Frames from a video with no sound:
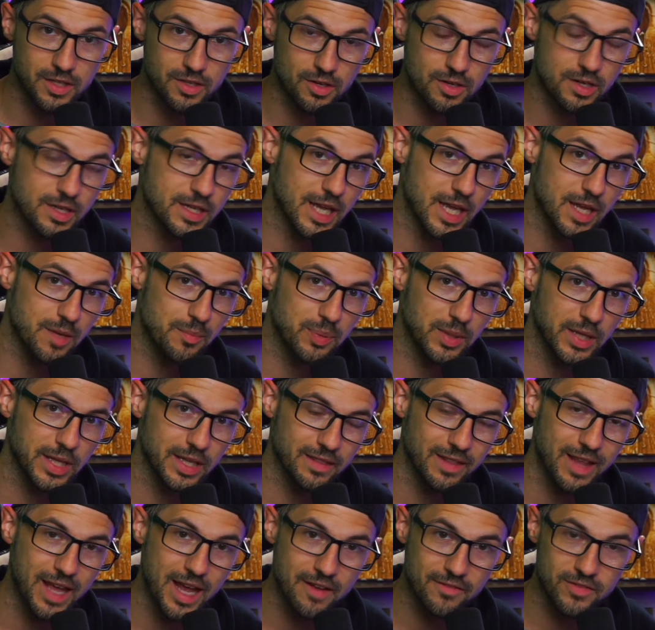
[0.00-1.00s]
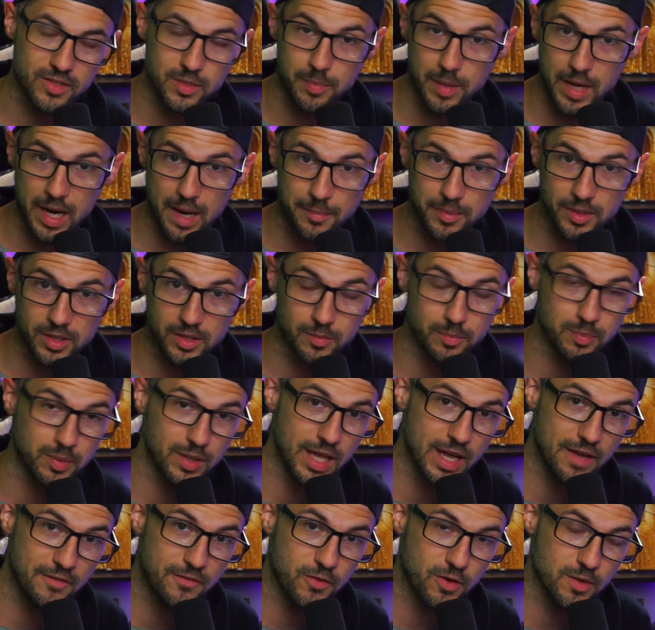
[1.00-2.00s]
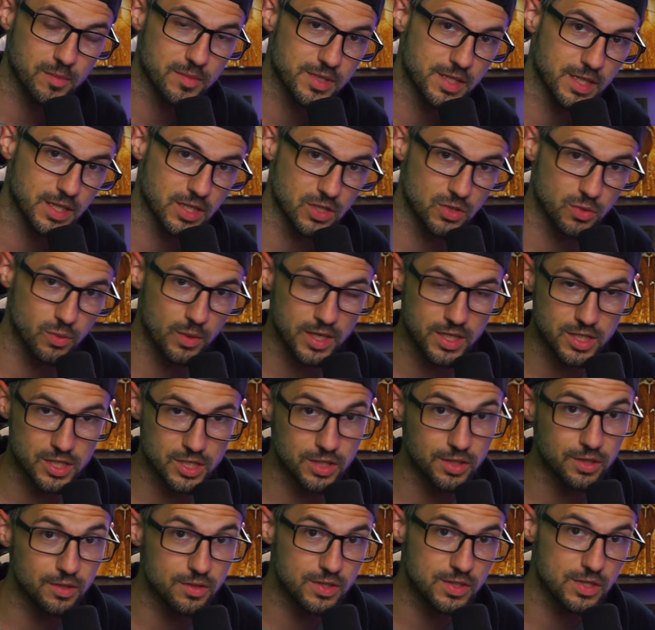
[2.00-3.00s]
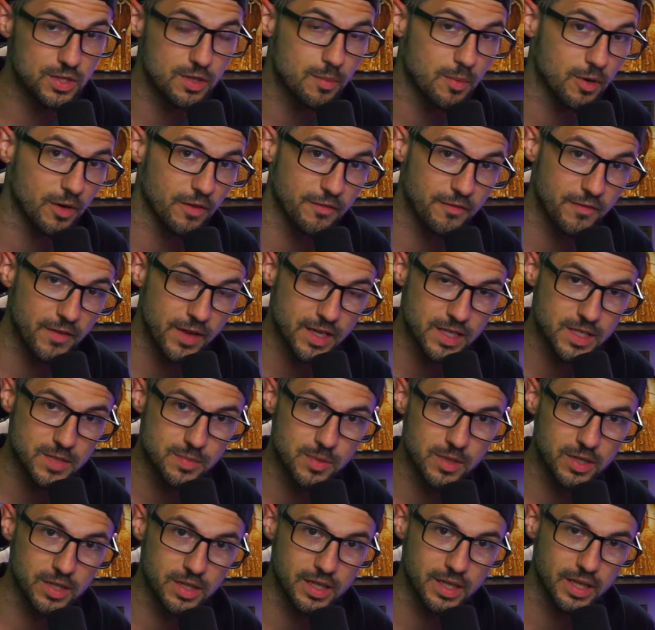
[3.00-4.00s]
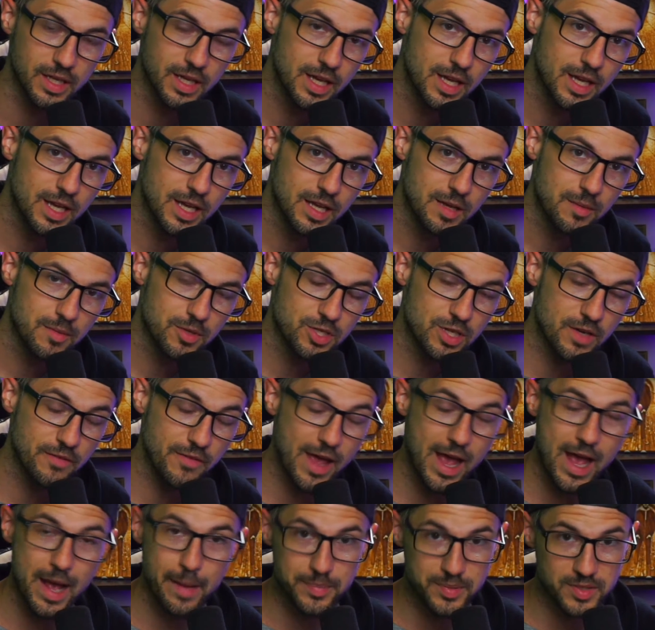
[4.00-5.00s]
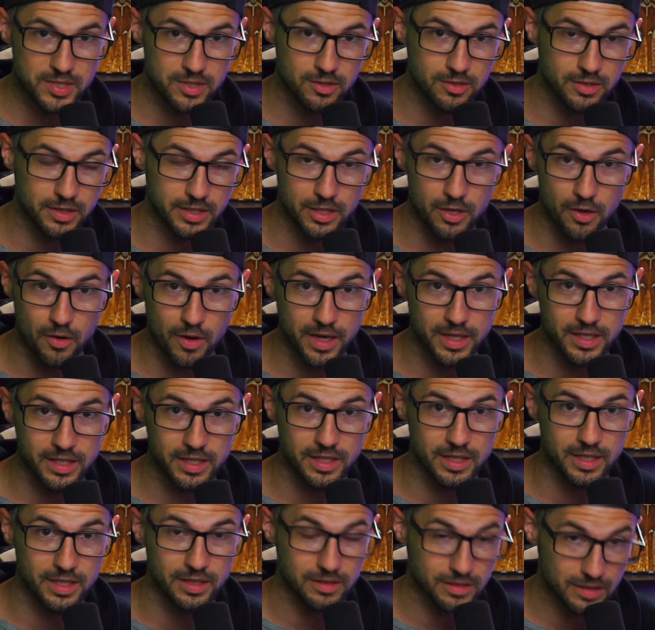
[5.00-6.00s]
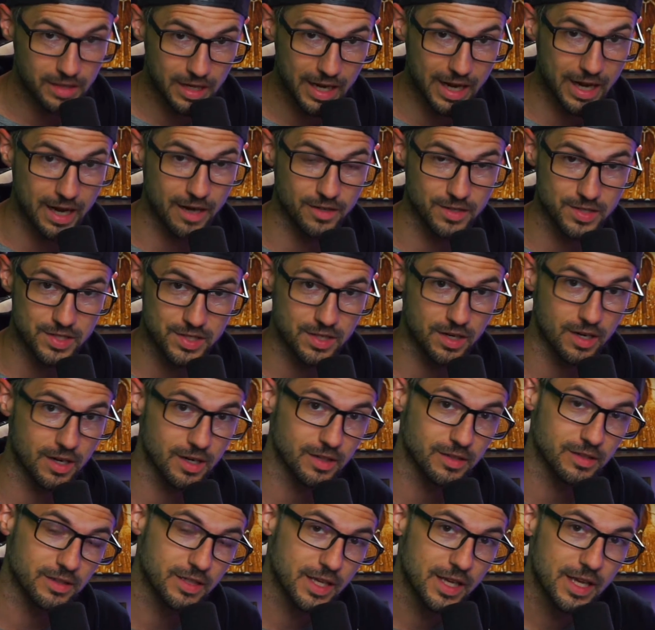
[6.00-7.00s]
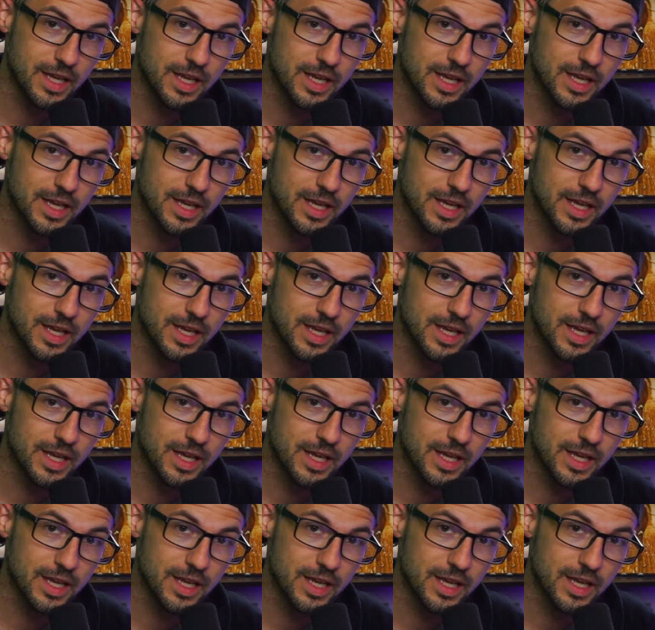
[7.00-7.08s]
your gameplay live to popular platforms like Twitch, YouTube, or Facebook, but you have absolutely no idea how to start.